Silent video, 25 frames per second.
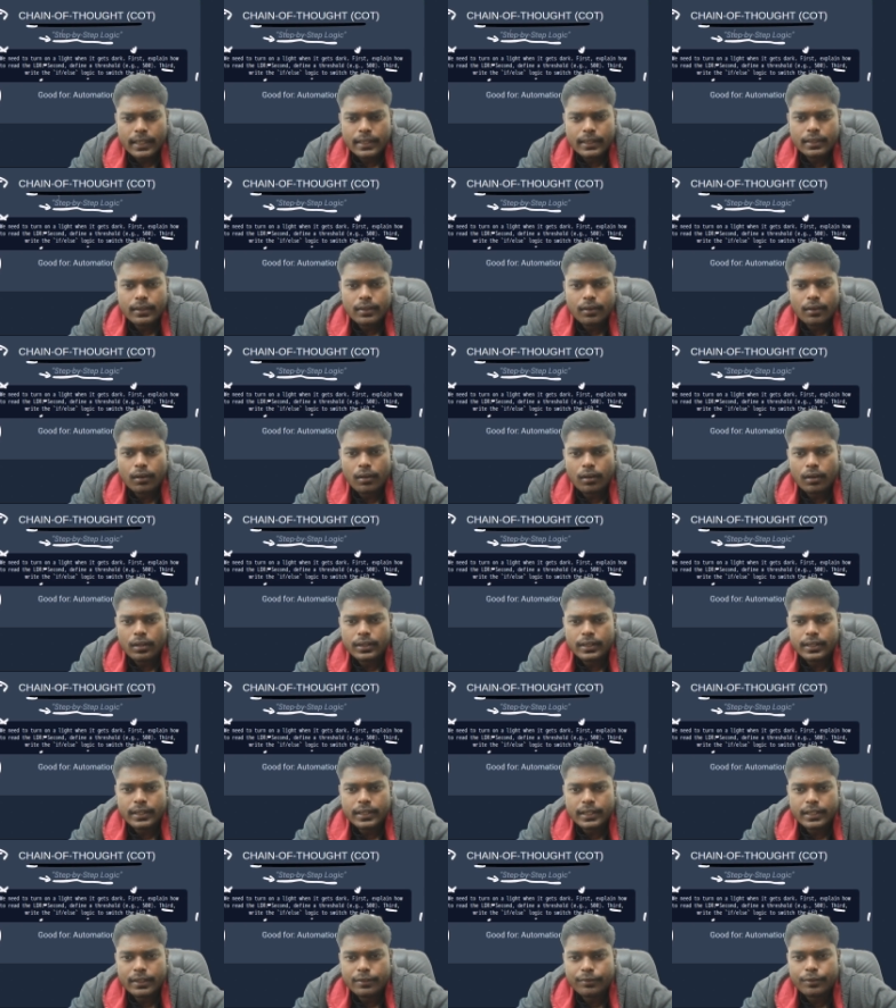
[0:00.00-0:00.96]
then
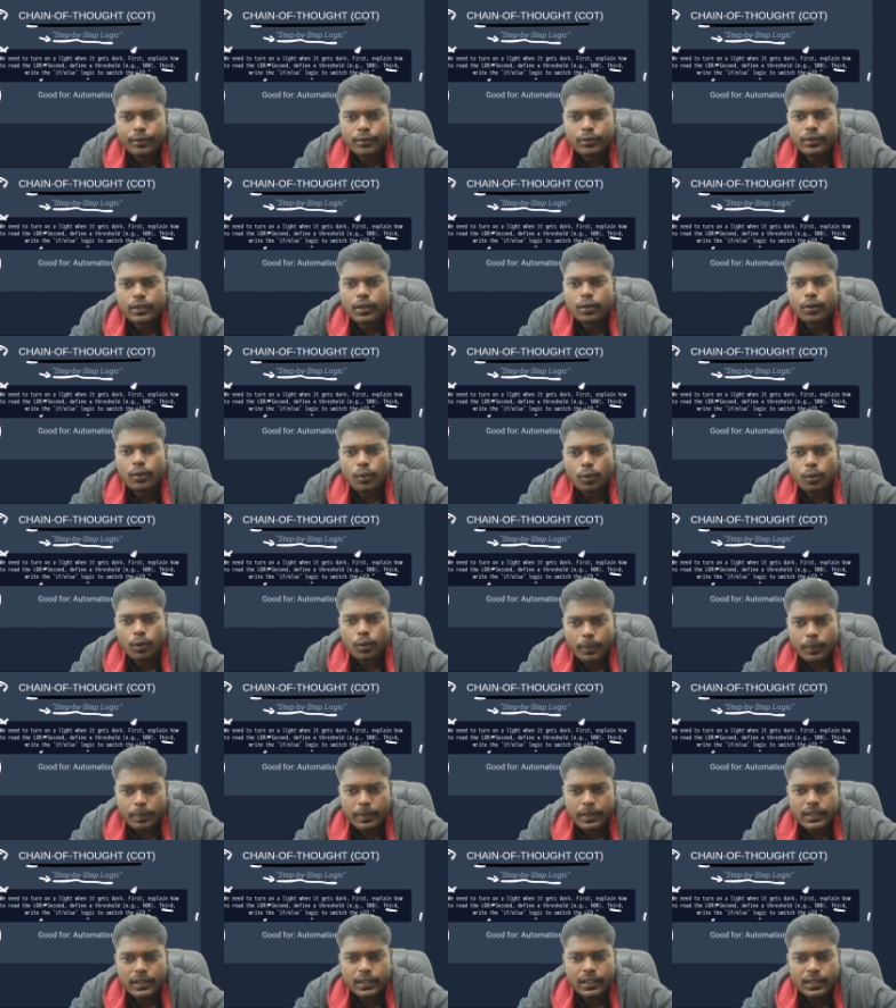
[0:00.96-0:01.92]
all the review the
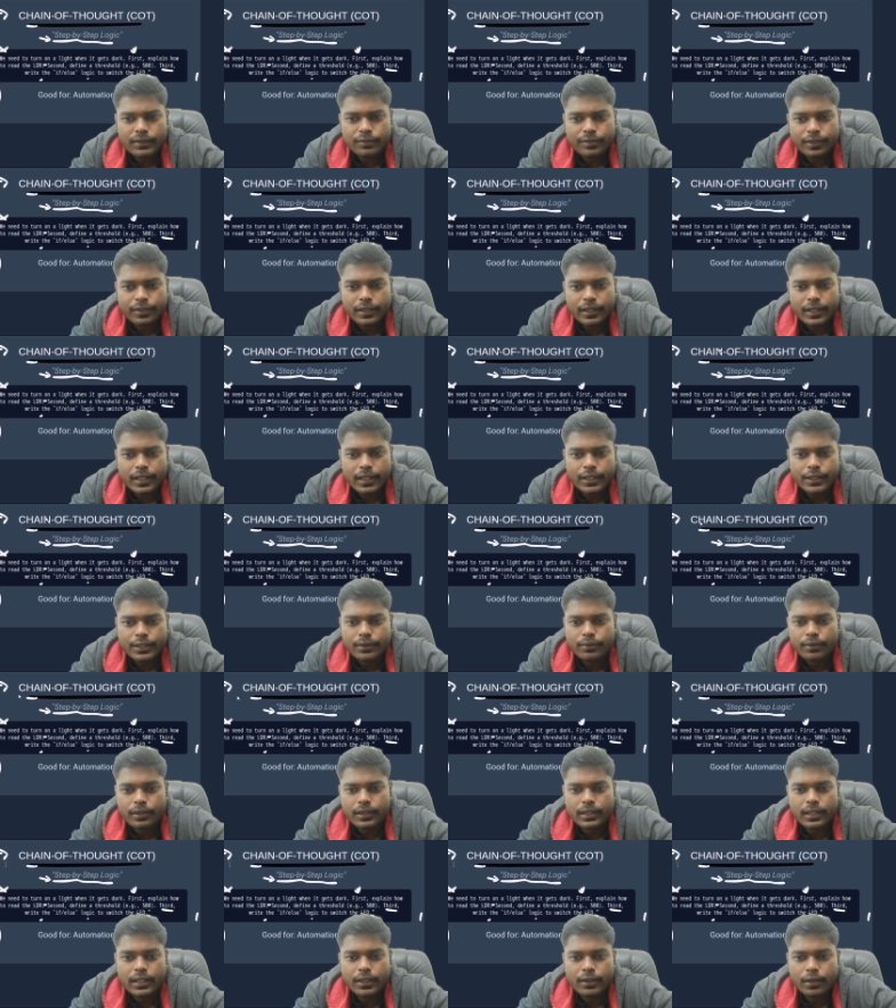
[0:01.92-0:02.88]
code pin
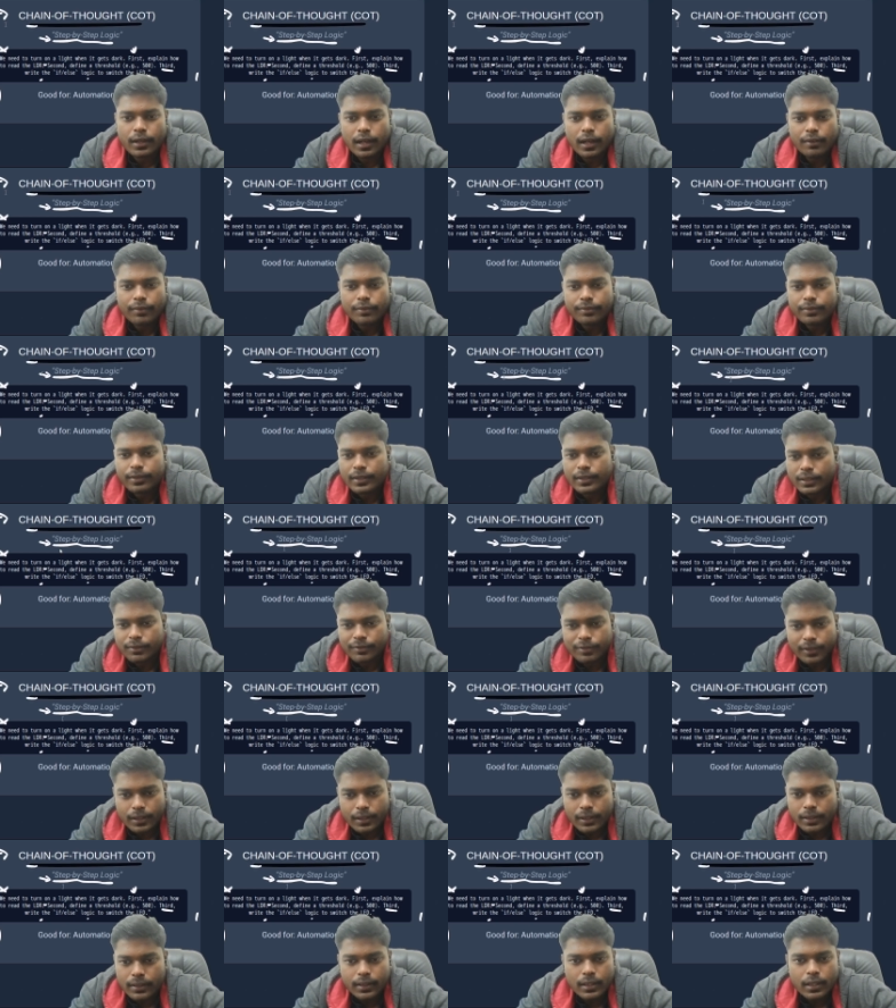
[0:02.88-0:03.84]
configuration whether you have
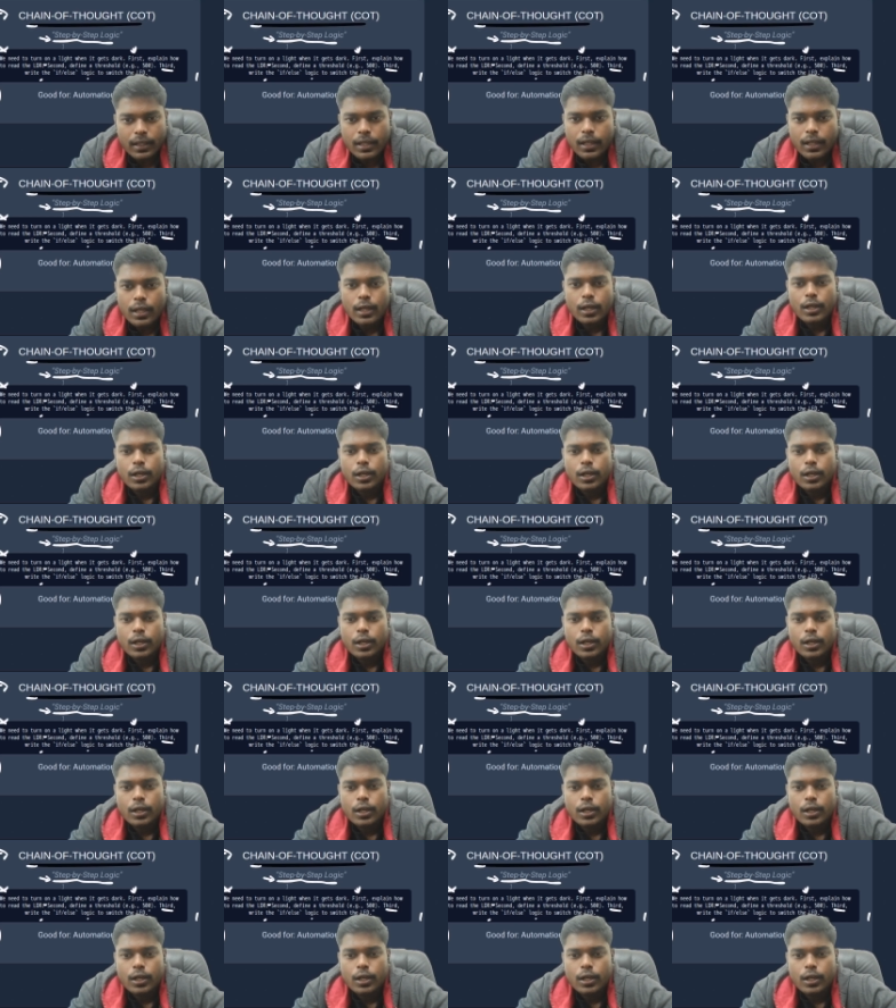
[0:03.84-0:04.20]
configured.